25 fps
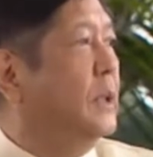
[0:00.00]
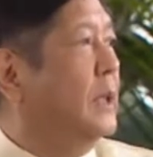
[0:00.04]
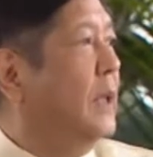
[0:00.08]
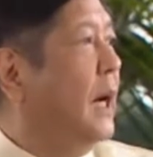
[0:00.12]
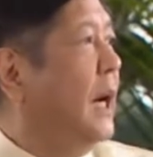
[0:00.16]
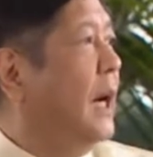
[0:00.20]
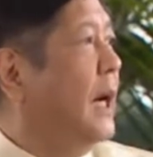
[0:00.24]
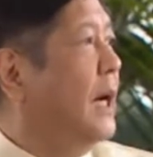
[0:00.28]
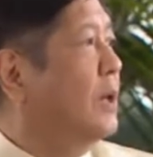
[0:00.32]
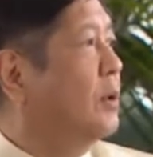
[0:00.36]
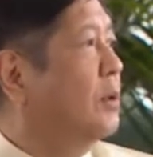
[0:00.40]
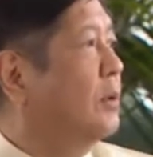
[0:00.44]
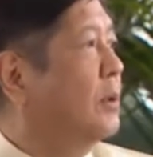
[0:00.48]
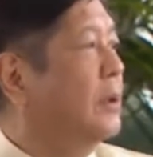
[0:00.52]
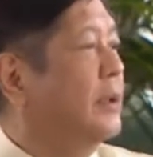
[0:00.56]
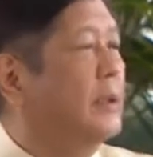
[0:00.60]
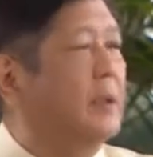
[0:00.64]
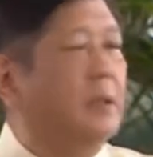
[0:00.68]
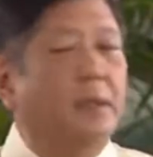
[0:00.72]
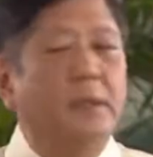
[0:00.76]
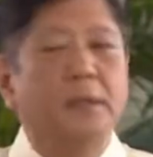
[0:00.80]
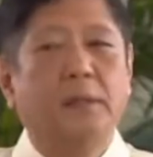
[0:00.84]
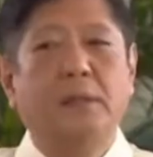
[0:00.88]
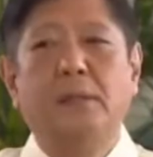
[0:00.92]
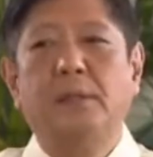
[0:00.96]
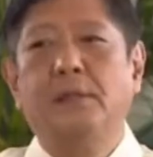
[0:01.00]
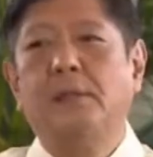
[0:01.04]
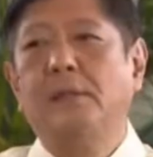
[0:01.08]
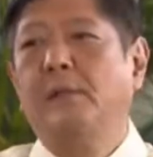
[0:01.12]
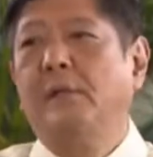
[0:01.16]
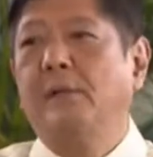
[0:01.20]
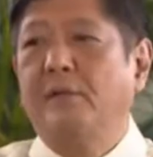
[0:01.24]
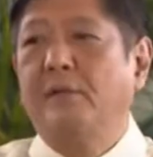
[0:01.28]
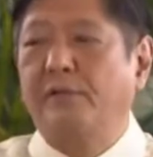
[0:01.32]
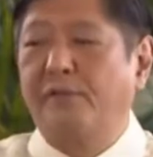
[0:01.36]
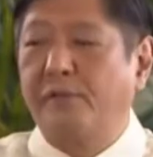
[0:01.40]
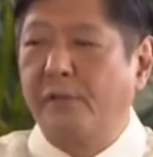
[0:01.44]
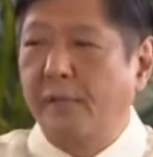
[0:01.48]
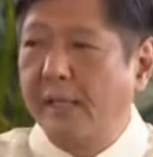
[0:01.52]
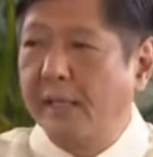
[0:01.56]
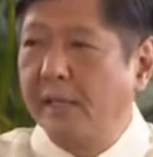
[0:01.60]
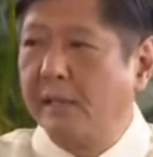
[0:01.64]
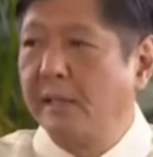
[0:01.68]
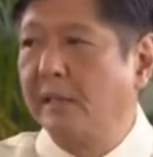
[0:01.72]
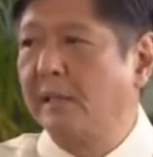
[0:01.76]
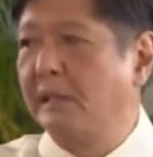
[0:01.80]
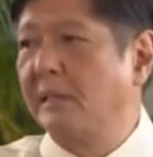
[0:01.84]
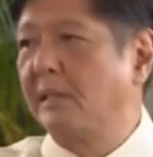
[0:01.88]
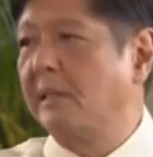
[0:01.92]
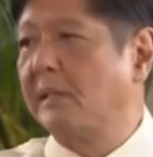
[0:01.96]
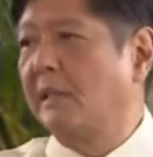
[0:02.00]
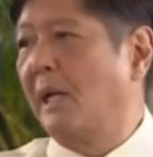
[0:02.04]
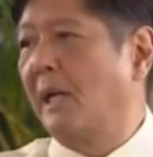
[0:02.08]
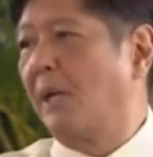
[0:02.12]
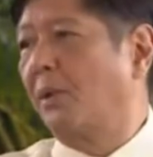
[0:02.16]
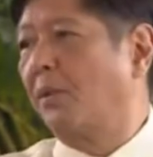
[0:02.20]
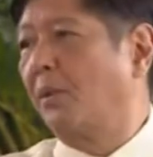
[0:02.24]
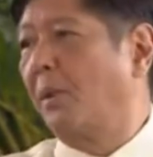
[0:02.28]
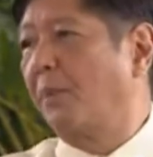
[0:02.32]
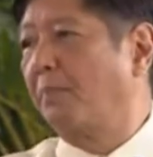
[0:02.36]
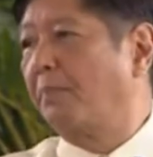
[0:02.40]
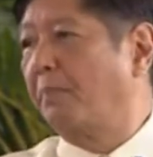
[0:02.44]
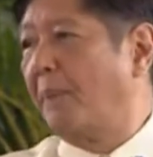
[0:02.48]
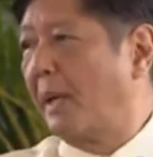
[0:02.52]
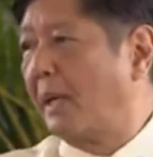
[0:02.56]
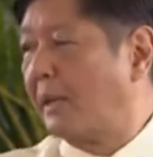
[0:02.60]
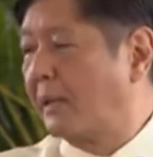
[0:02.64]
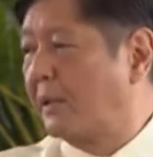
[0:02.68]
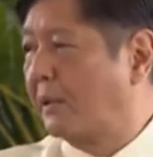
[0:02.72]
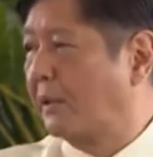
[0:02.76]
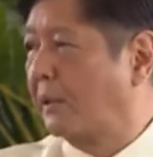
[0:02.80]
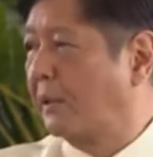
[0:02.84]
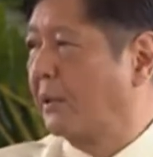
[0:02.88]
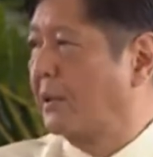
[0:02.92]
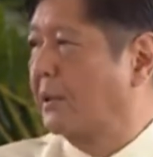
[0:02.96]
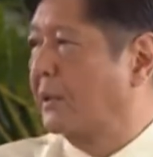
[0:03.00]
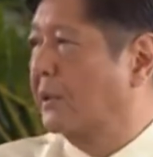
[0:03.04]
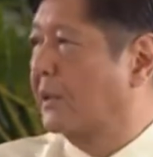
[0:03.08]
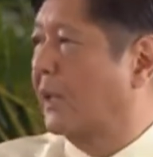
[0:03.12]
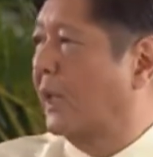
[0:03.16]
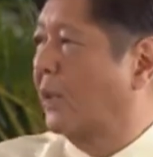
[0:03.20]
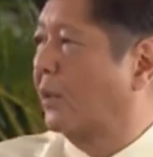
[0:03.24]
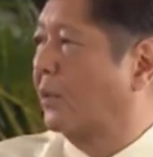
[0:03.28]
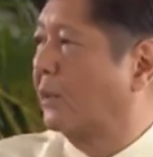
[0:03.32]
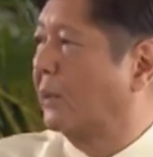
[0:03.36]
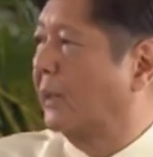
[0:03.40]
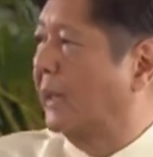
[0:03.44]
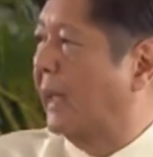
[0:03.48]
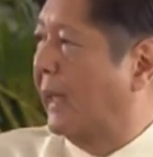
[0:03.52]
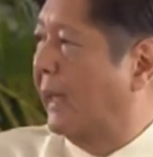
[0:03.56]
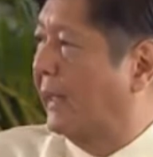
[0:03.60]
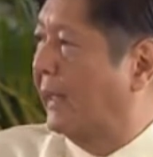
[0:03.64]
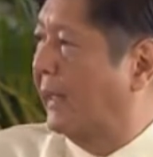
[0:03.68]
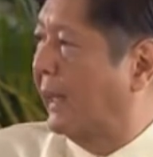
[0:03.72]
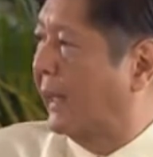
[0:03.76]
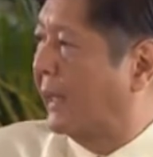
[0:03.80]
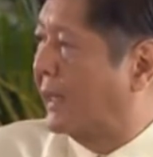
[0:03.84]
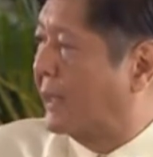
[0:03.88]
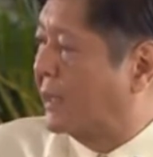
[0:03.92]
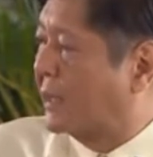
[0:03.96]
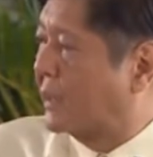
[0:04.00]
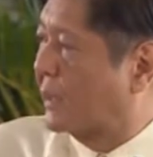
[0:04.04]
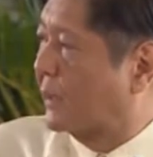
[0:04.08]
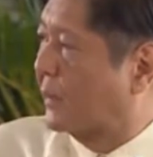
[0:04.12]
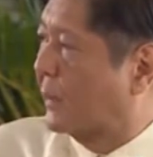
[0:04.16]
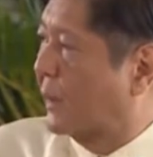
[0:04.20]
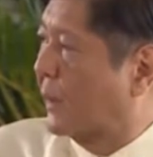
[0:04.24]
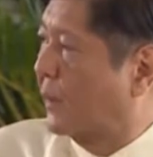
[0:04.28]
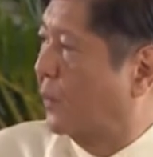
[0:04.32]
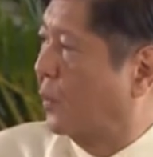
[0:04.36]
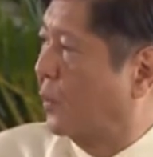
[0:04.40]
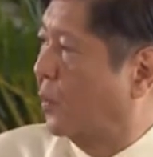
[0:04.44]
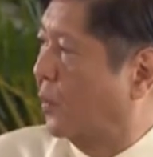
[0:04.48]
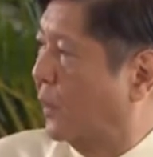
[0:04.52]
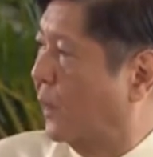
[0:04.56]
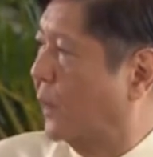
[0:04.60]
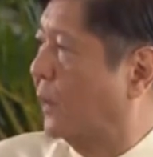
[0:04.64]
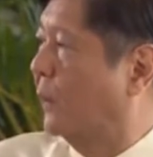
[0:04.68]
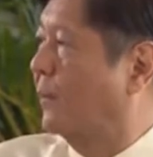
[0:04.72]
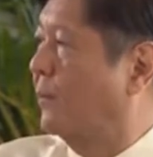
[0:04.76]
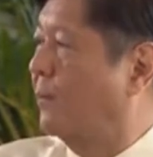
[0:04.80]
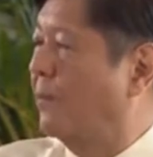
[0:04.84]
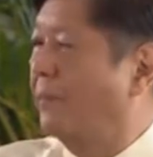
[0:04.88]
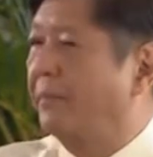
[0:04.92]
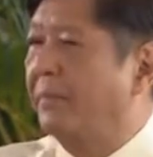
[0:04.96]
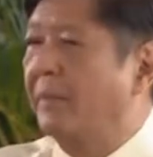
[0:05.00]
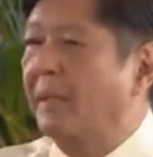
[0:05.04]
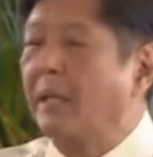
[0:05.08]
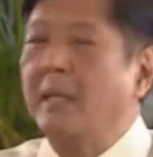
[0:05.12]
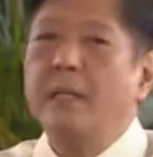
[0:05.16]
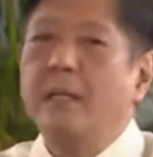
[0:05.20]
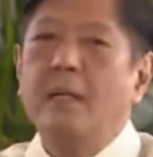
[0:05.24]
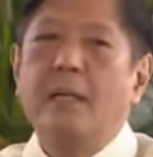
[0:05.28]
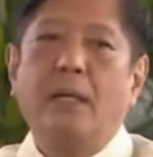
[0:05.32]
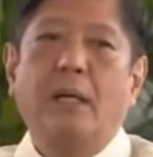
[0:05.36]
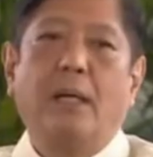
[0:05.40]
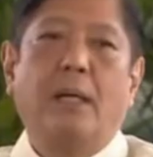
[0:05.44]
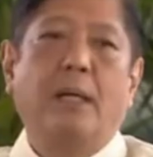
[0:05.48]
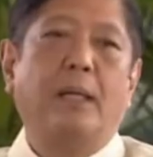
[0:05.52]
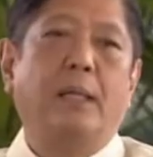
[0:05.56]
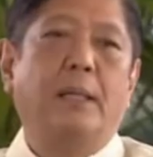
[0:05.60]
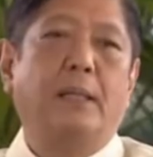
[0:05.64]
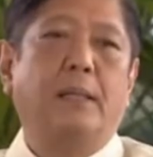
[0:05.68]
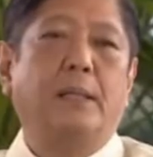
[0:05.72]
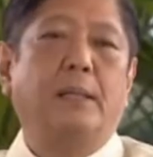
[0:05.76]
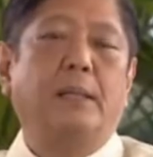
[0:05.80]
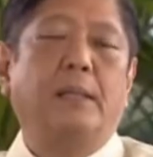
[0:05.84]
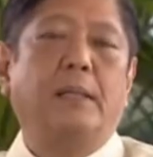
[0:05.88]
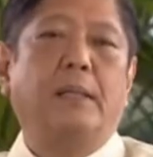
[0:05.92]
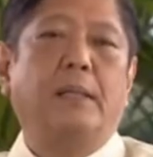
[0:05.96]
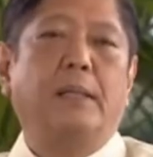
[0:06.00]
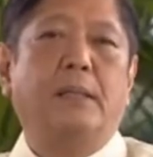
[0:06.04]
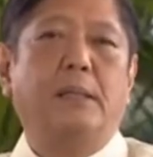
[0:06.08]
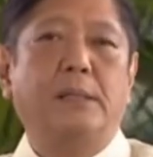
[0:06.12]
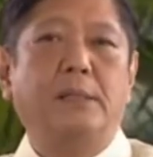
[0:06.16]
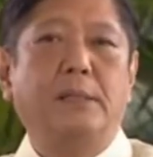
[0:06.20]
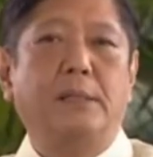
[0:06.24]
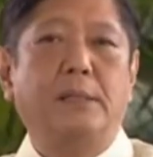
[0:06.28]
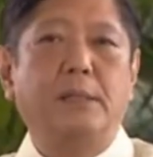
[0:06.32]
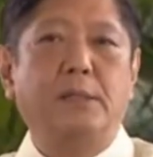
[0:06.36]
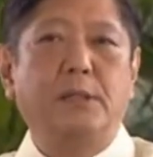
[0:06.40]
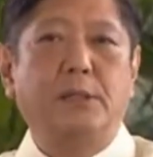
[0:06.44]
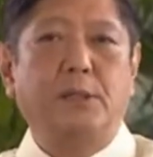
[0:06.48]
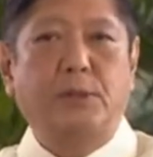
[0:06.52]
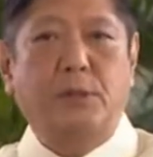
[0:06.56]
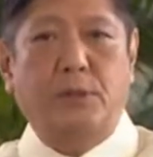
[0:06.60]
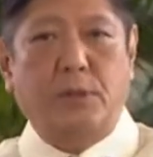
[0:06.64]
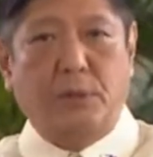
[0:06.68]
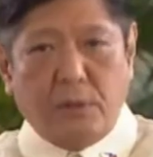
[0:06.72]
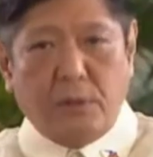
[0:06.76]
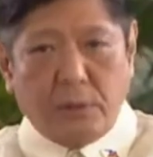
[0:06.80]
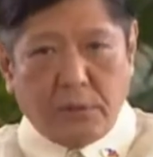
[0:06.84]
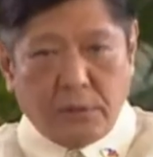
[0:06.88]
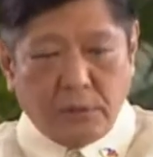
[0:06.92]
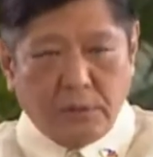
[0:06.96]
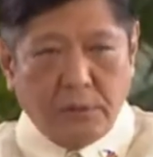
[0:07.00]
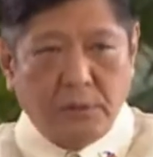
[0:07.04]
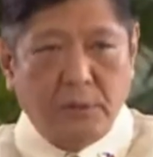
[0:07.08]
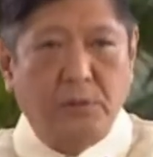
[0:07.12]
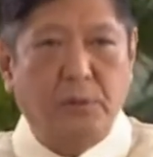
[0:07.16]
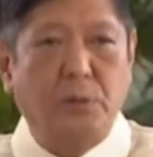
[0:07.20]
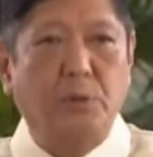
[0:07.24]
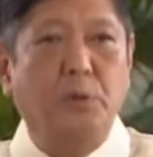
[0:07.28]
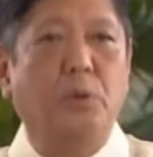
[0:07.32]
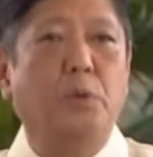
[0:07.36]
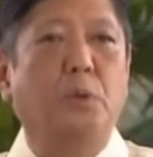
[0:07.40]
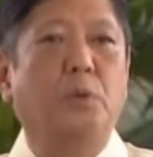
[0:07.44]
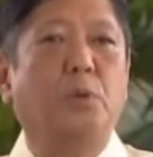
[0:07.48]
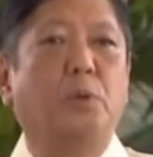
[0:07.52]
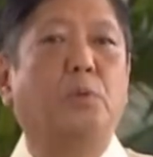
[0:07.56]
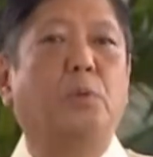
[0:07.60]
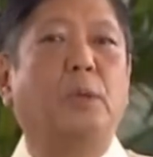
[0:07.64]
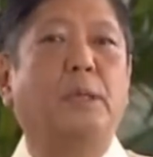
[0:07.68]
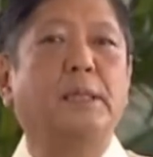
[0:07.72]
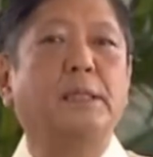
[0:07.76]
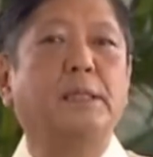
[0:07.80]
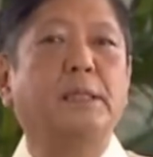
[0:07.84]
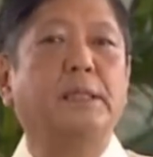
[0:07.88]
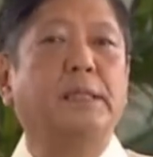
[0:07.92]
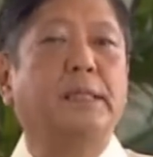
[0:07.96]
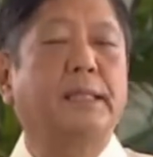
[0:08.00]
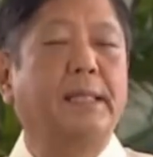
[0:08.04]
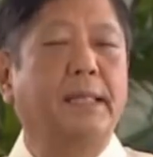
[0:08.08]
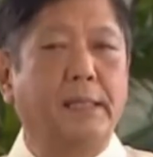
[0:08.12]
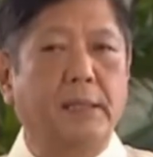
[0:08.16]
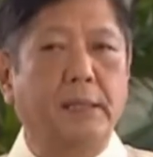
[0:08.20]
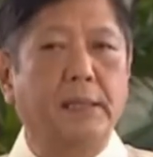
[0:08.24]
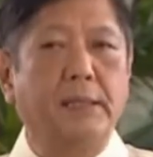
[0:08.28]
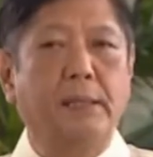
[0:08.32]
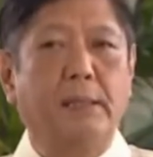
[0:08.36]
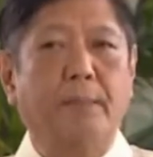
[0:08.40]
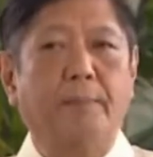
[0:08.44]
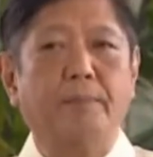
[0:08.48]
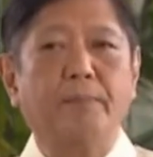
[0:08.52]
our friends, our partners, our allies around the world. And this is to once again